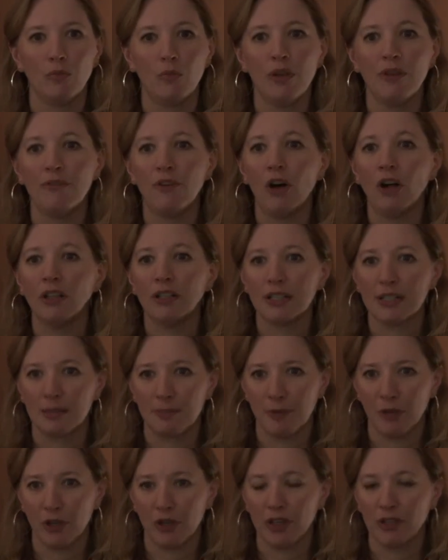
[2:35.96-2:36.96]
We've all
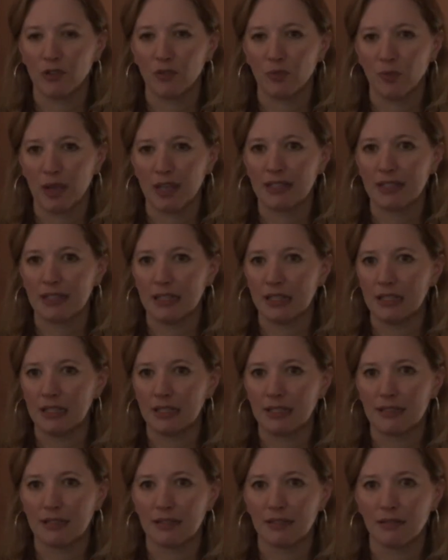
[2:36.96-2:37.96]
experienced
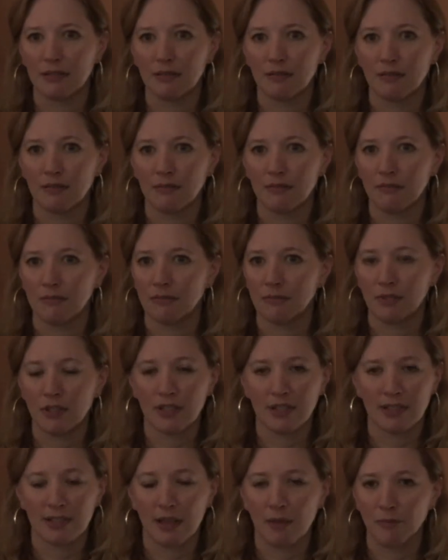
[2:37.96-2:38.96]
resonance
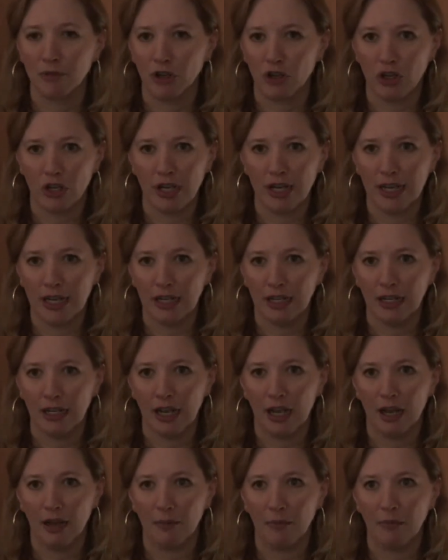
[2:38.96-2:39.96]
to some degree,
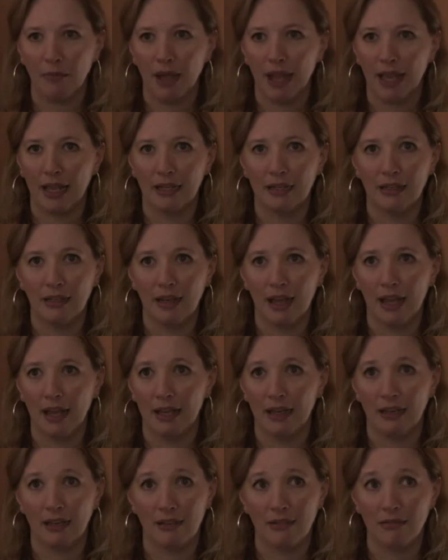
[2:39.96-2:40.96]
um, and,
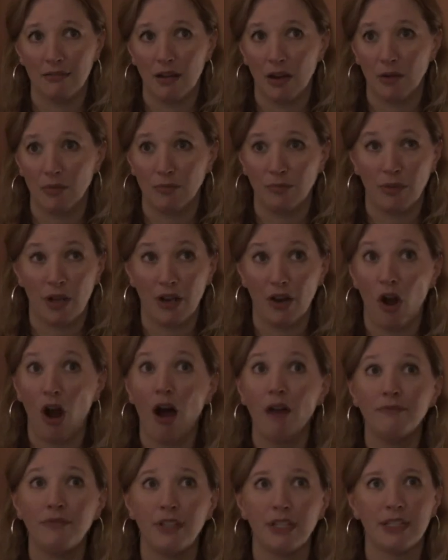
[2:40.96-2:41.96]
and a, an
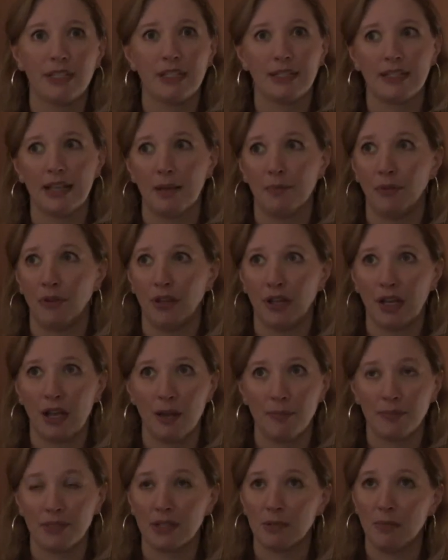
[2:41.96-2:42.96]
obvious example that
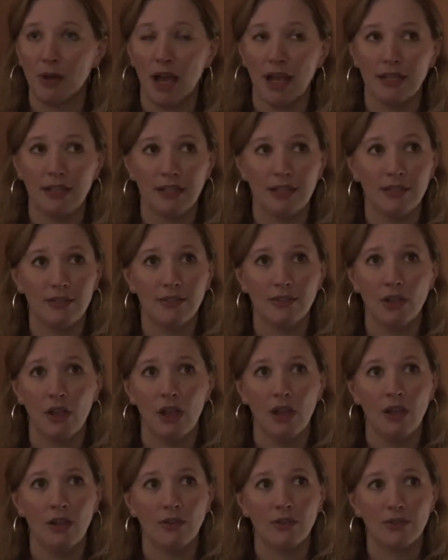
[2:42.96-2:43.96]
comes to mind is
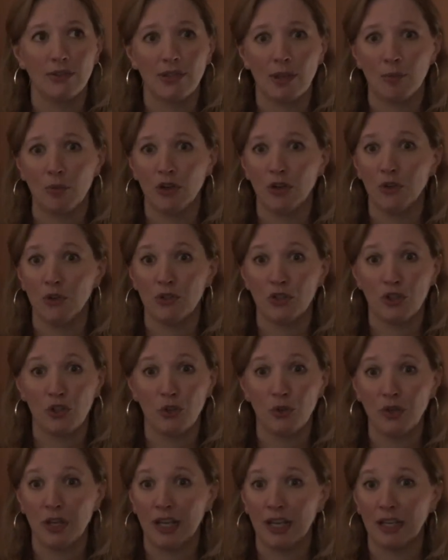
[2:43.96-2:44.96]
someone who's
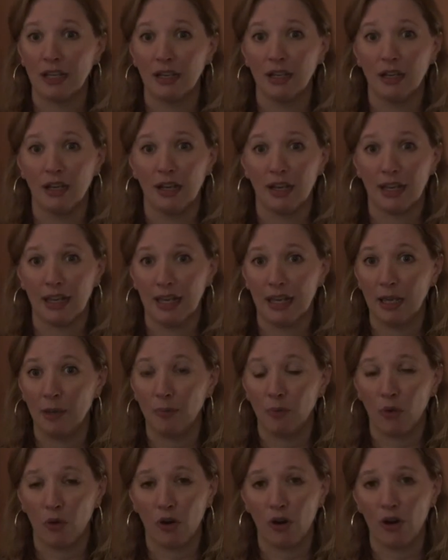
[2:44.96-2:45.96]
tuning a
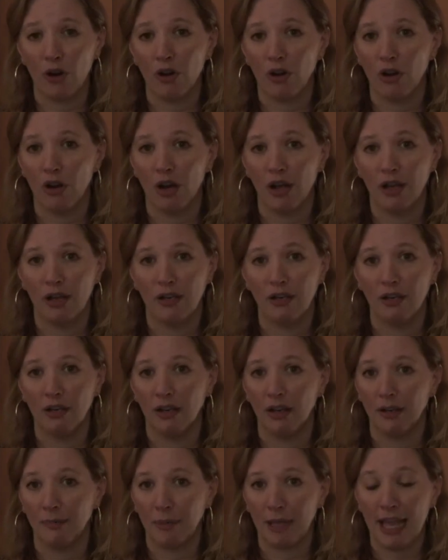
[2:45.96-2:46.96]
keyboard on
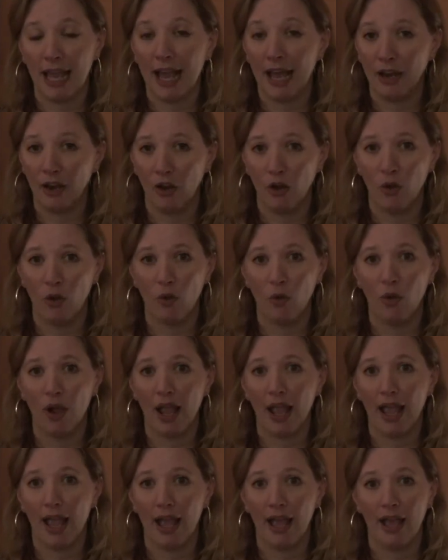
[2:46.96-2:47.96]
a piano,
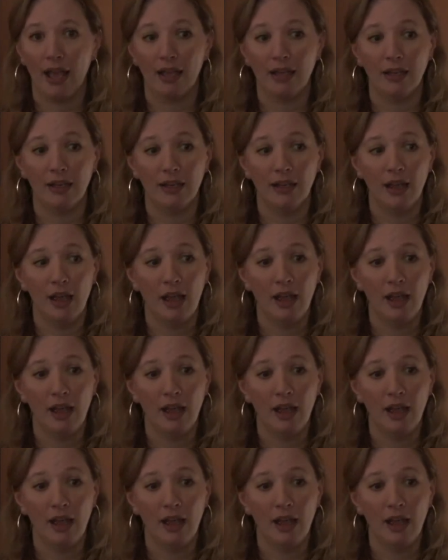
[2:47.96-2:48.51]
and